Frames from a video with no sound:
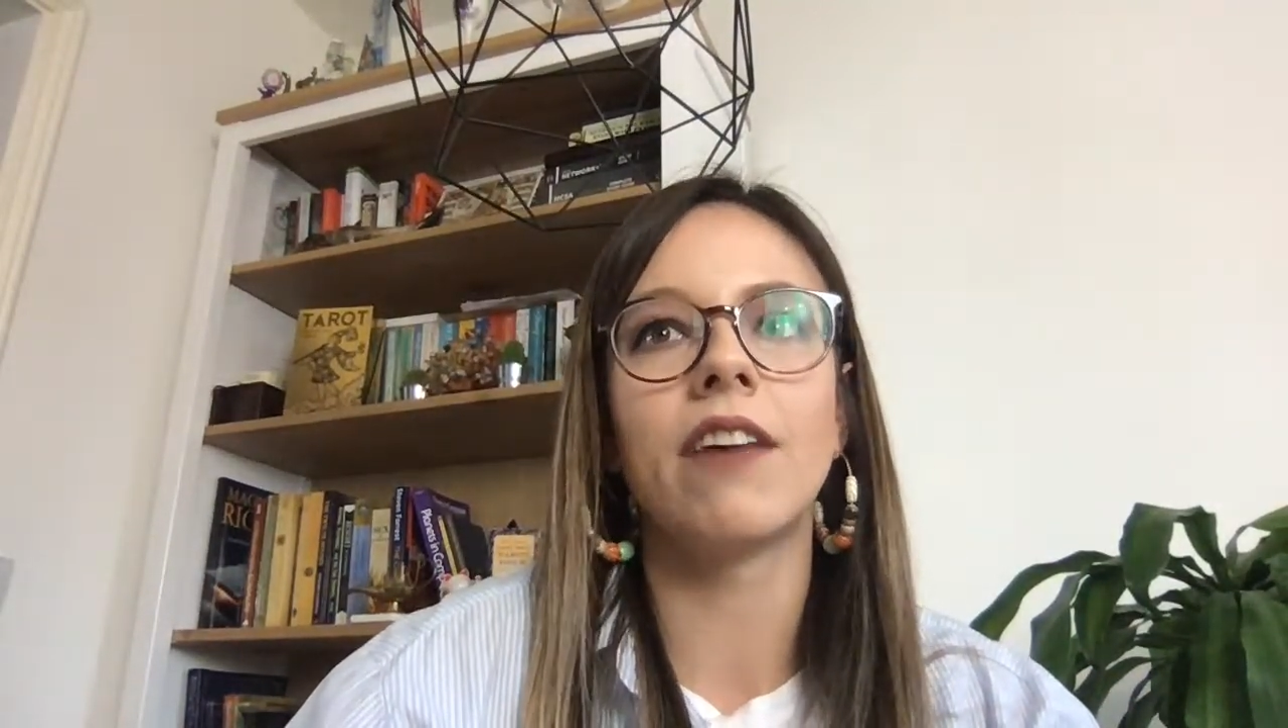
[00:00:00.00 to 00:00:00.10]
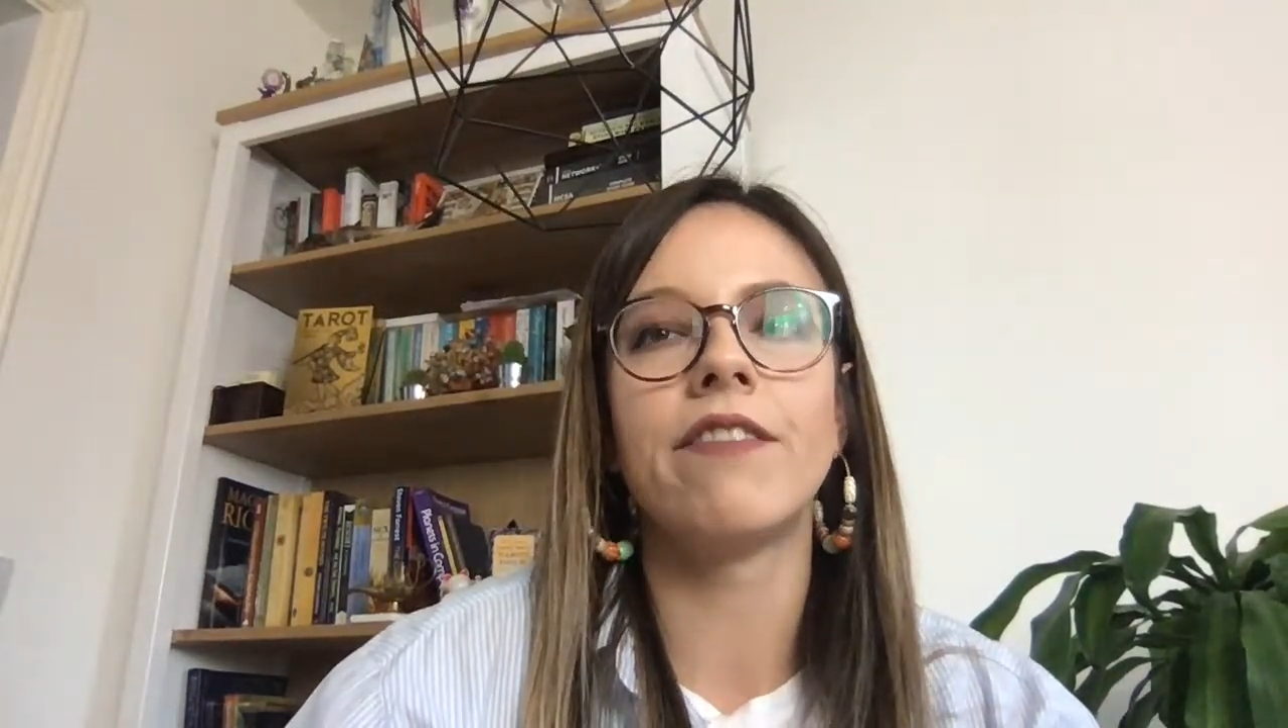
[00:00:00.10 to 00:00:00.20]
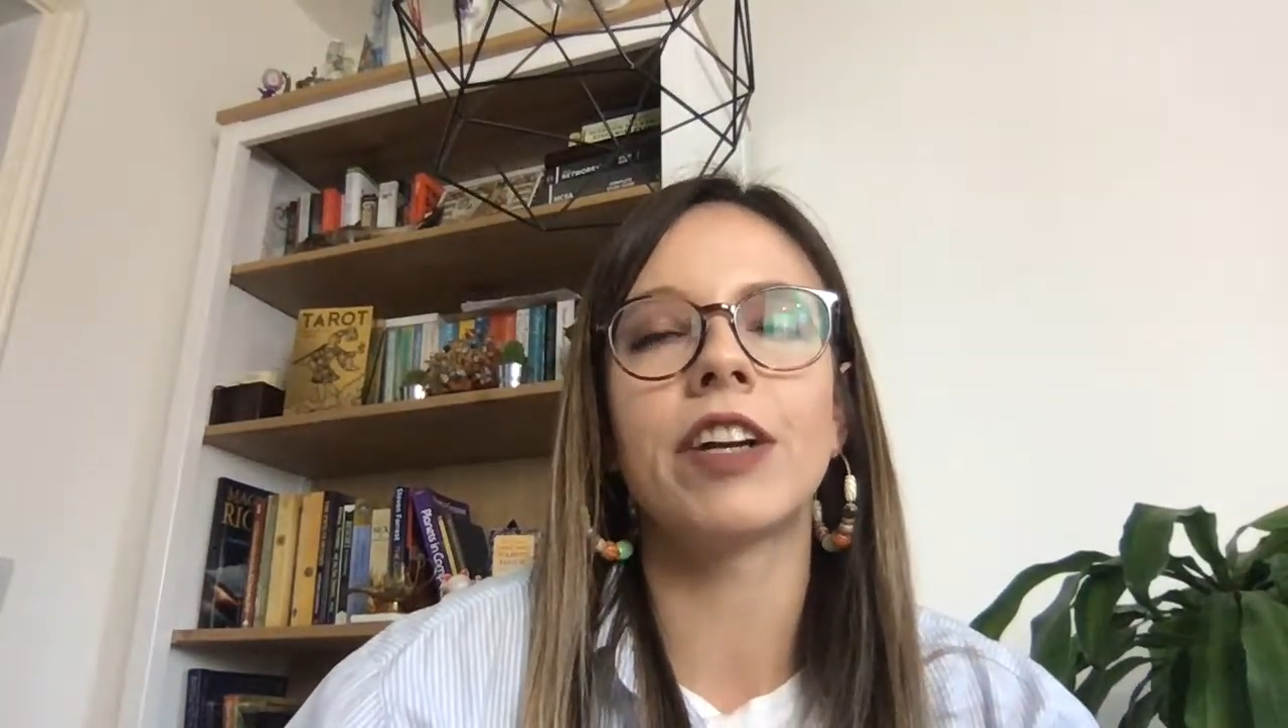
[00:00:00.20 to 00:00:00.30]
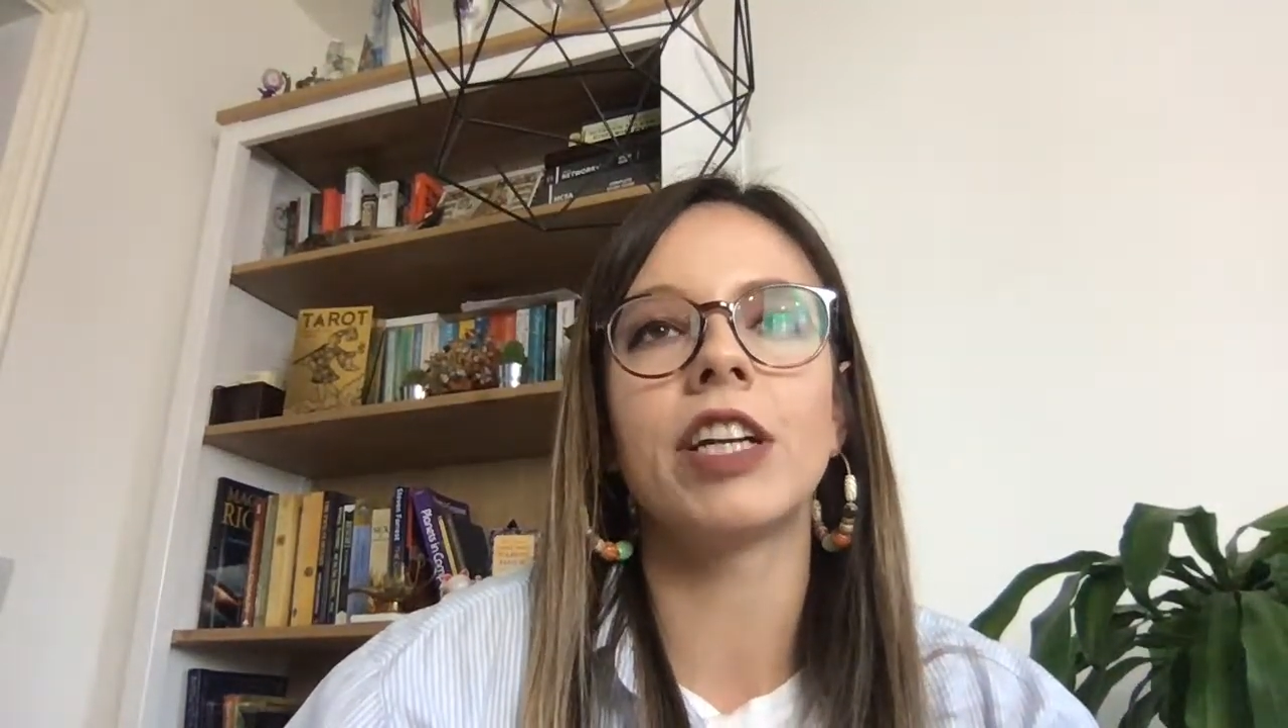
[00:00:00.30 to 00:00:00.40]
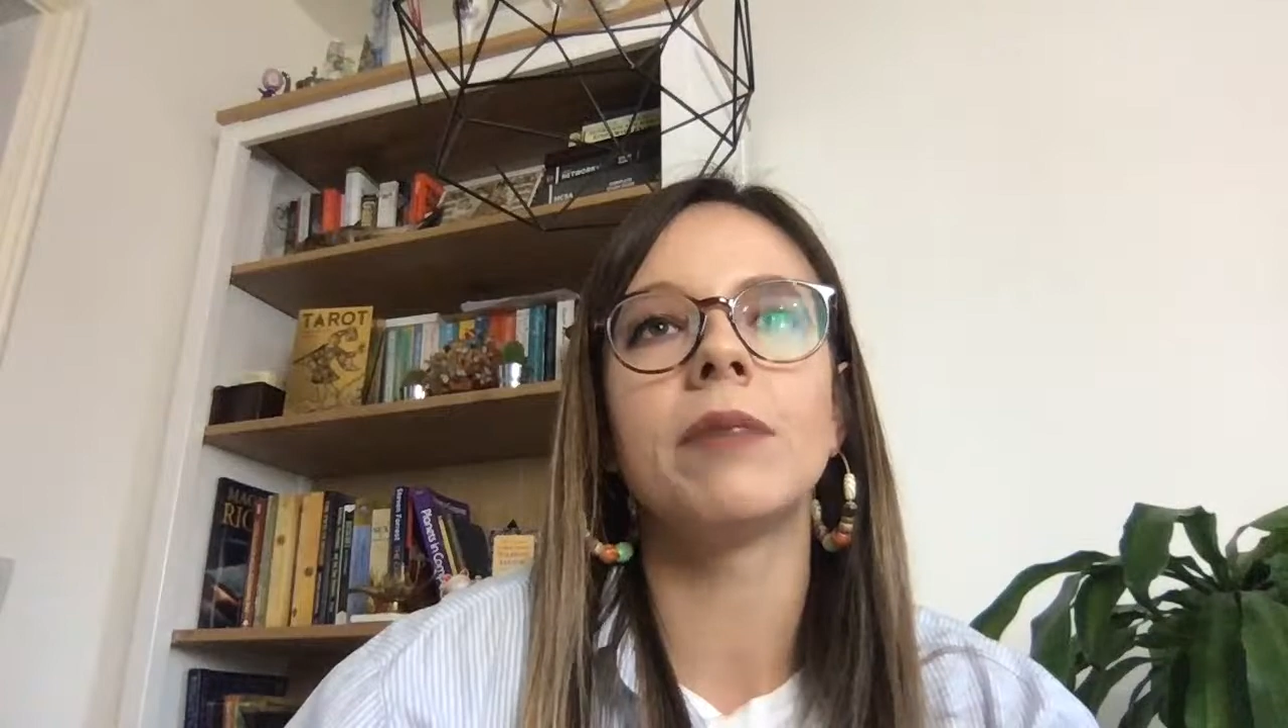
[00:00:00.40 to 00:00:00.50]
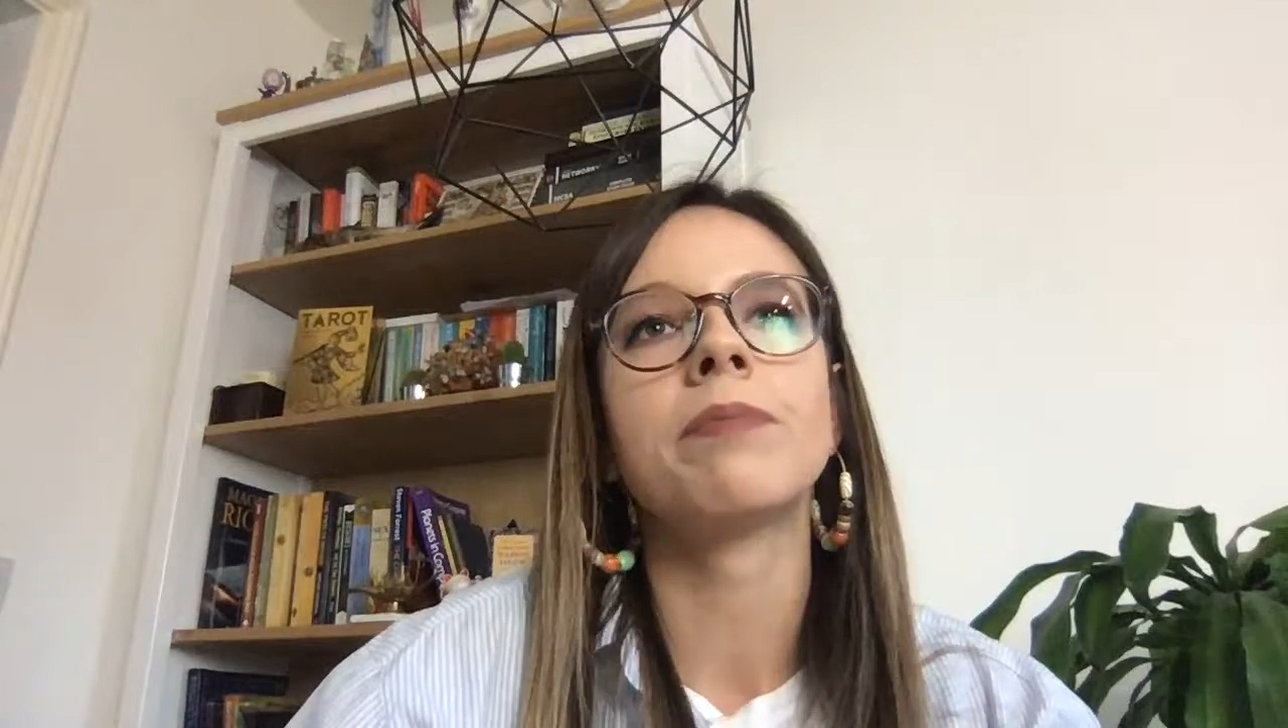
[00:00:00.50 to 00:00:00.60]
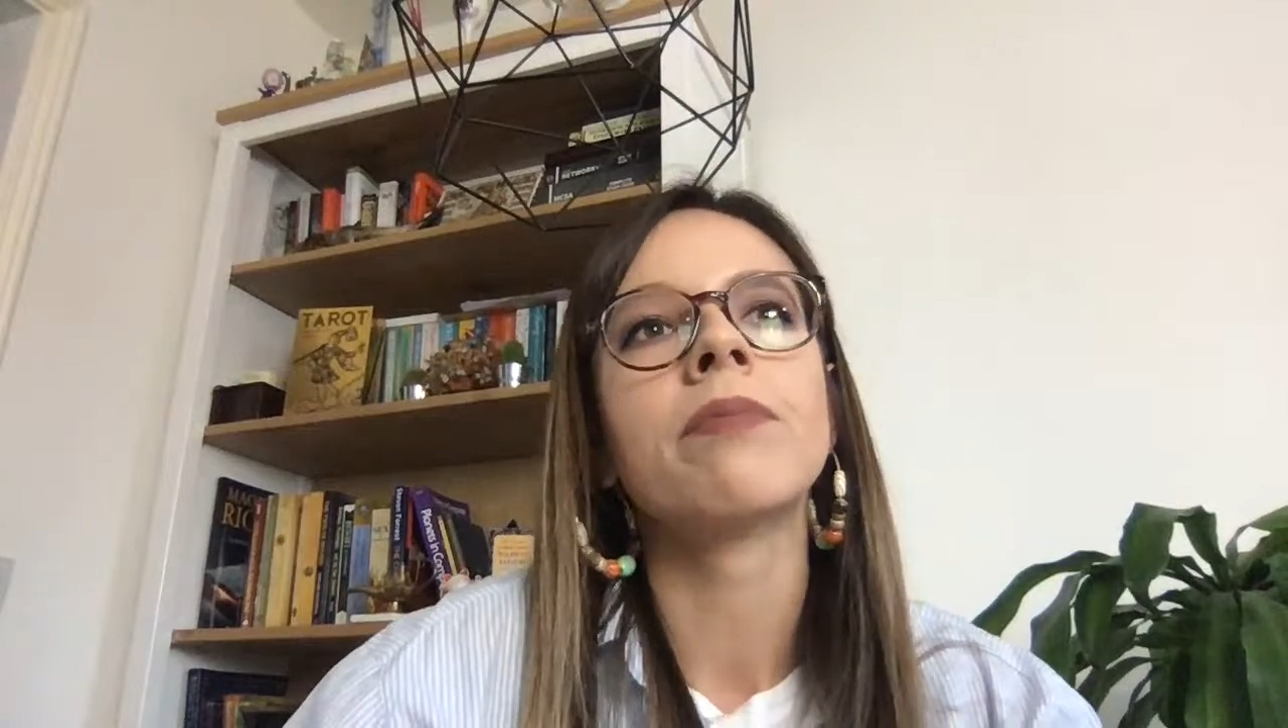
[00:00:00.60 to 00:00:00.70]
a very